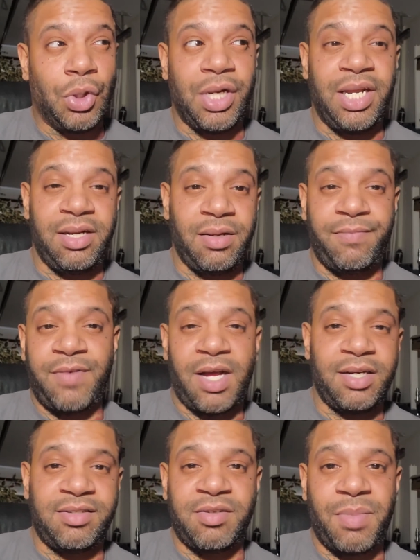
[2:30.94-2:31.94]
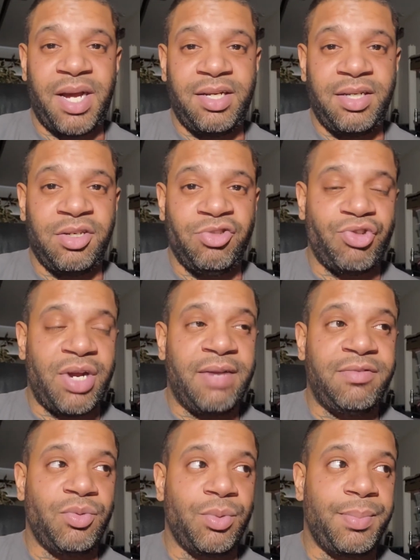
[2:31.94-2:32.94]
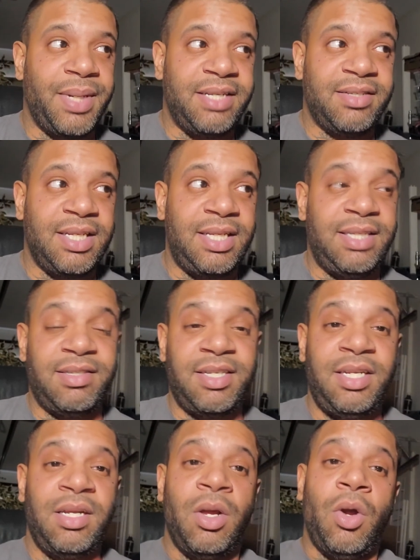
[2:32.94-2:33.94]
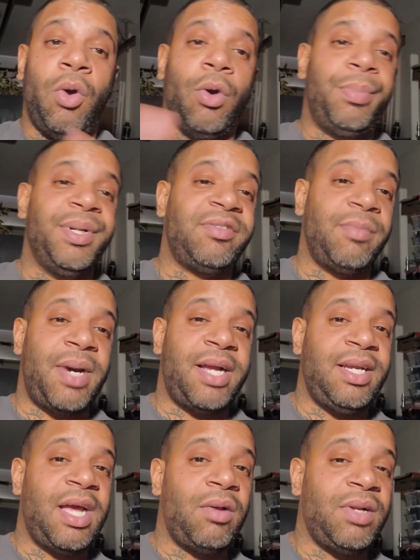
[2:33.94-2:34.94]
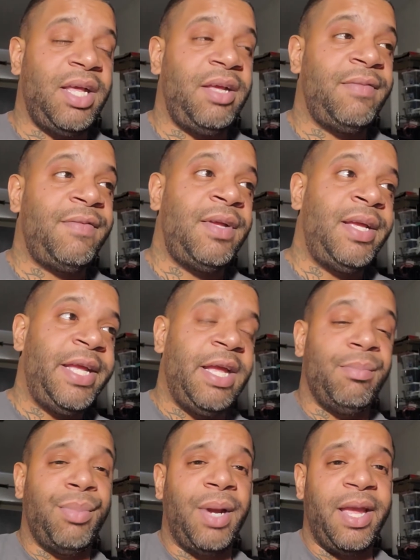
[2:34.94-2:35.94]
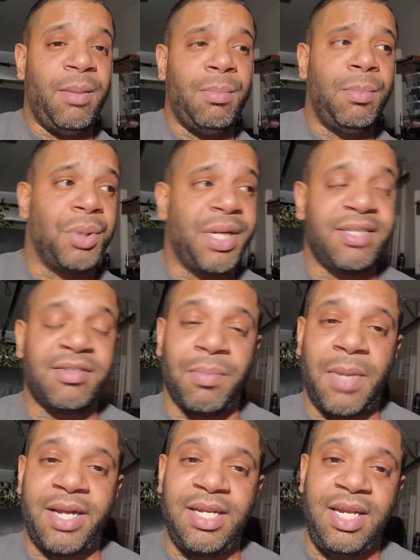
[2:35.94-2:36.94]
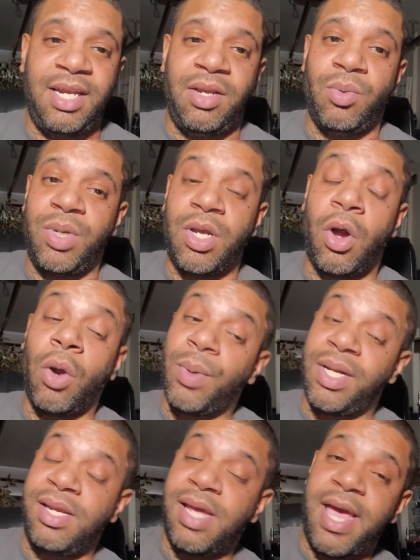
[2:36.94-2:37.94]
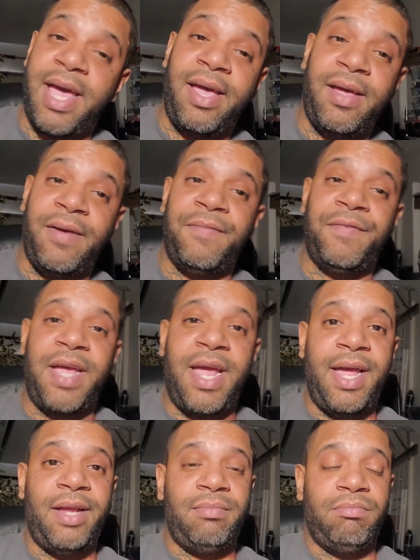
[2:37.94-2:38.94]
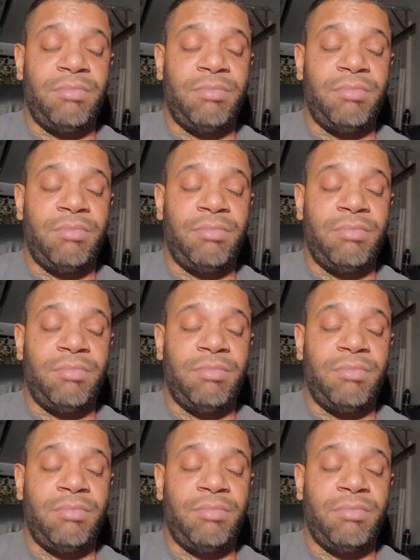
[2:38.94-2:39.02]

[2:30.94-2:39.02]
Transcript: end up finding somebody in the draft to replace Lindsey, or put somebody out left and bring somebody in we already have at